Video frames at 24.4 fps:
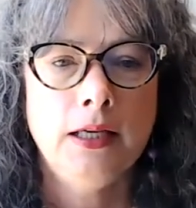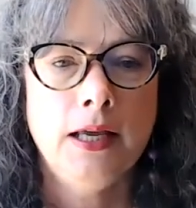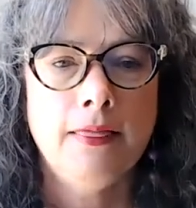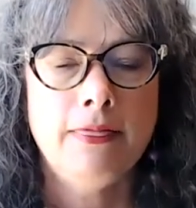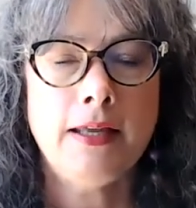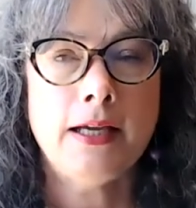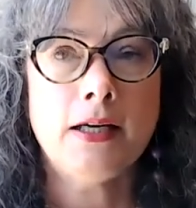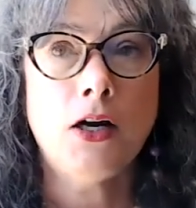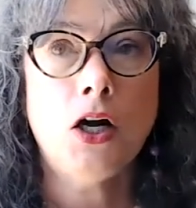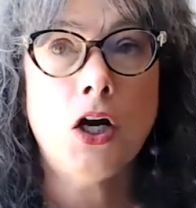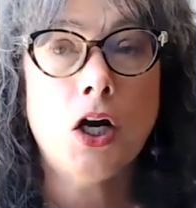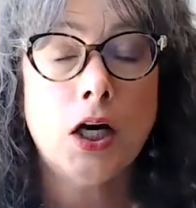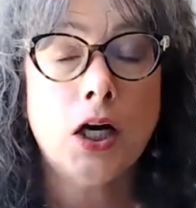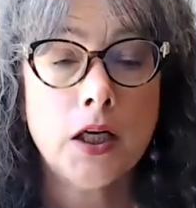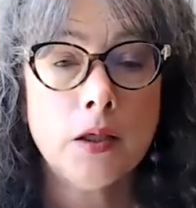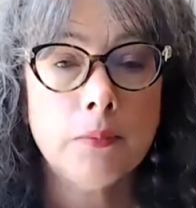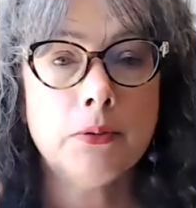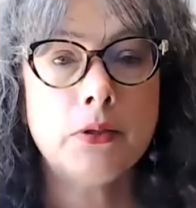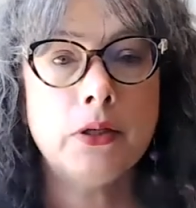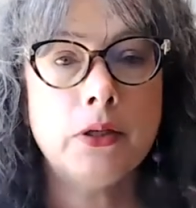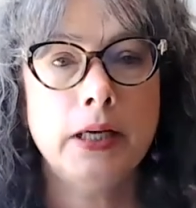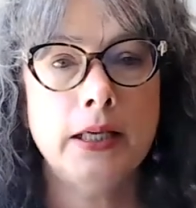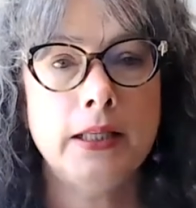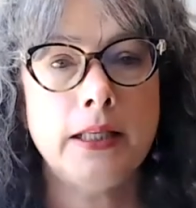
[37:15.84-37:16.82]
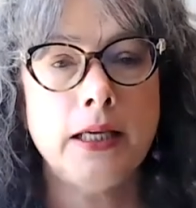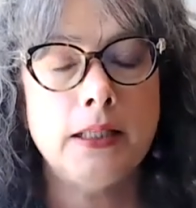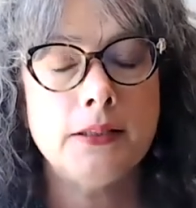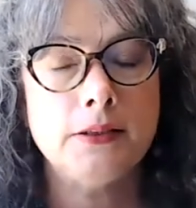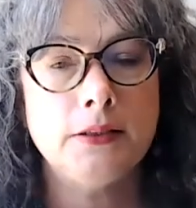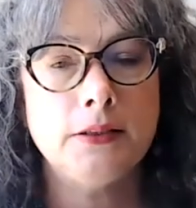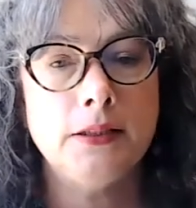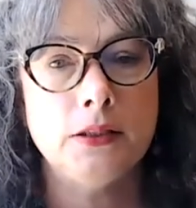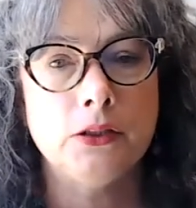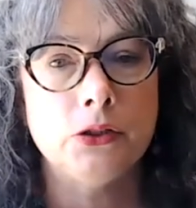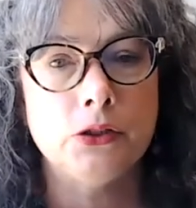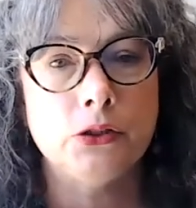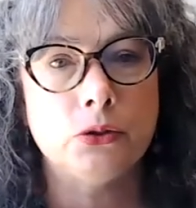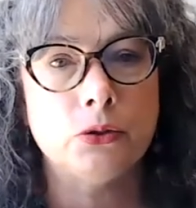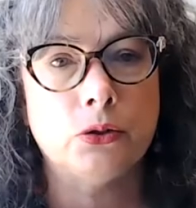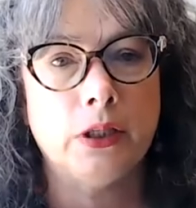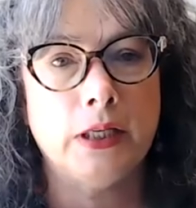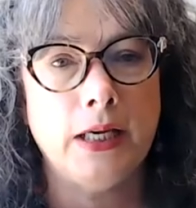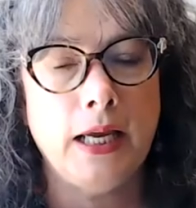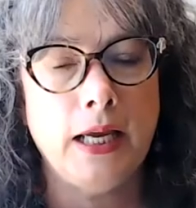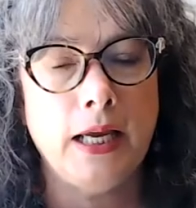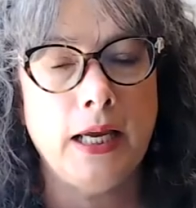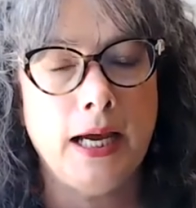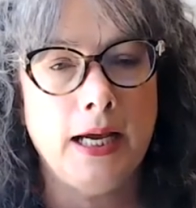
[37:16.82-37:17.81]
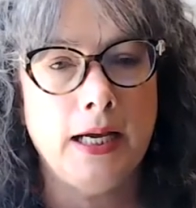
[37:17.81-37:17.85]
that harboring that single story
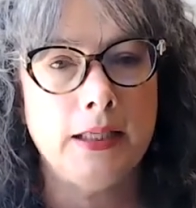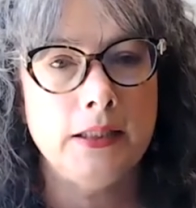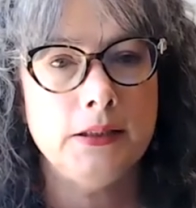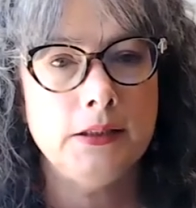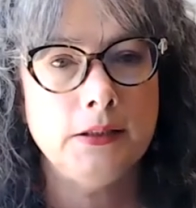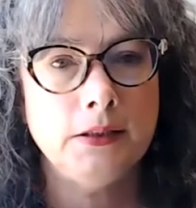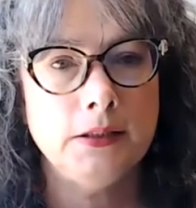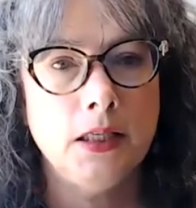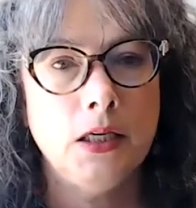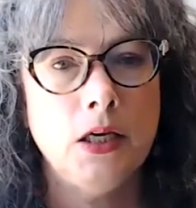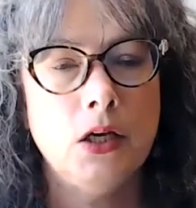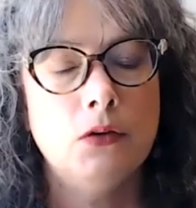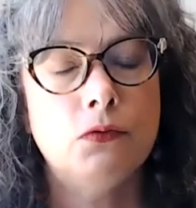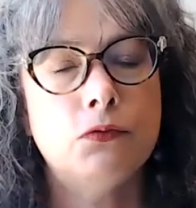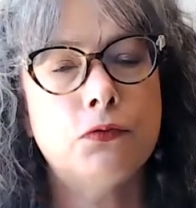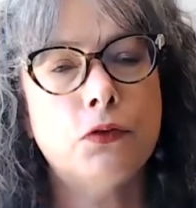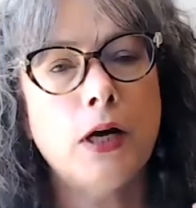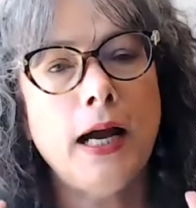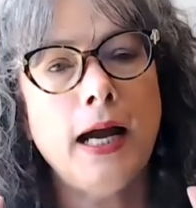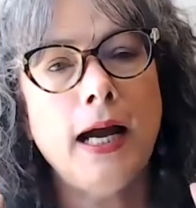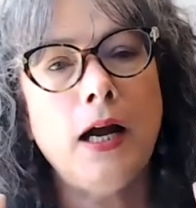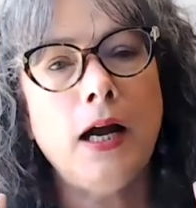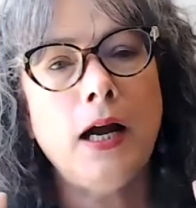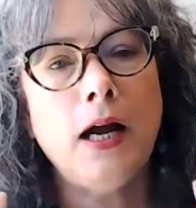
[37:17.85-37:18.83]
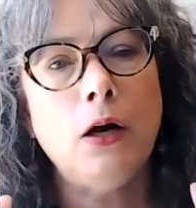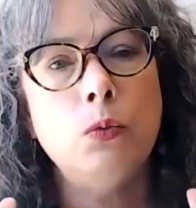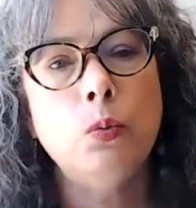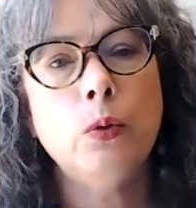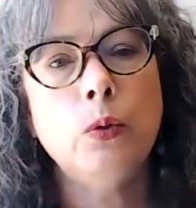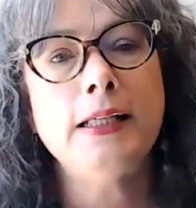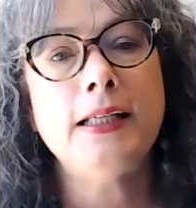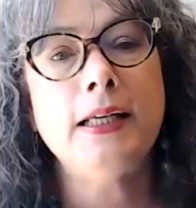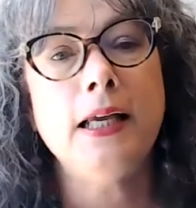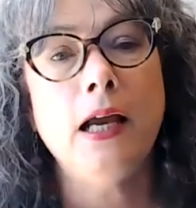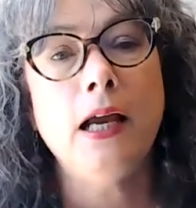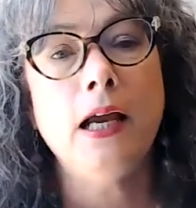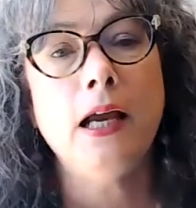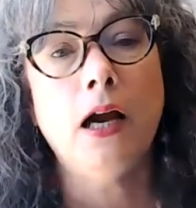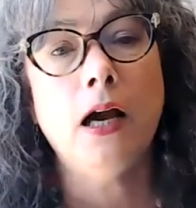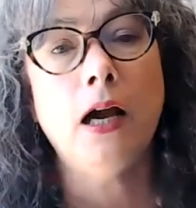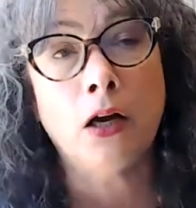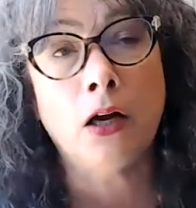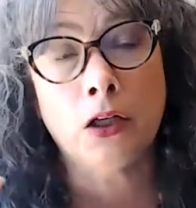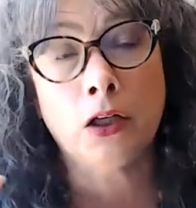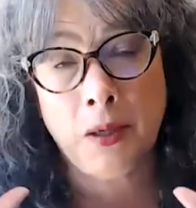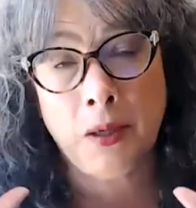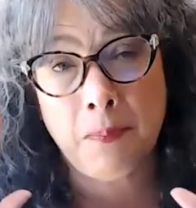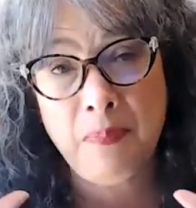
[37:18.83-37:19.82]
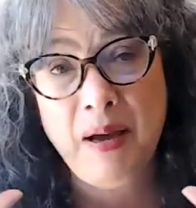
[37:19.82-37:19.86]
has for how we, our
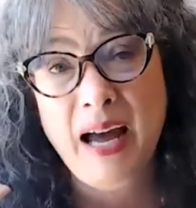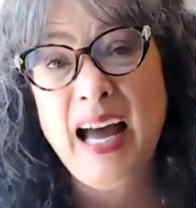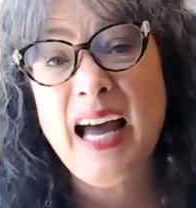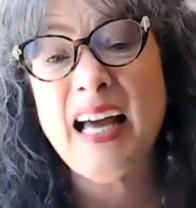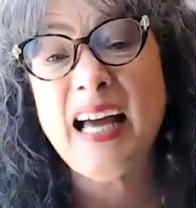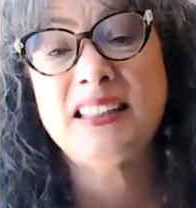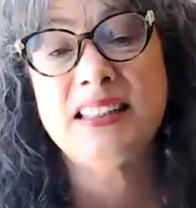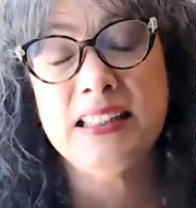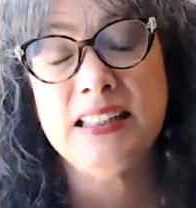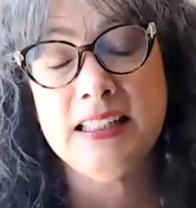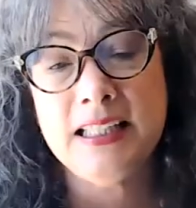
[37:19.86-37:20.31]
capacity to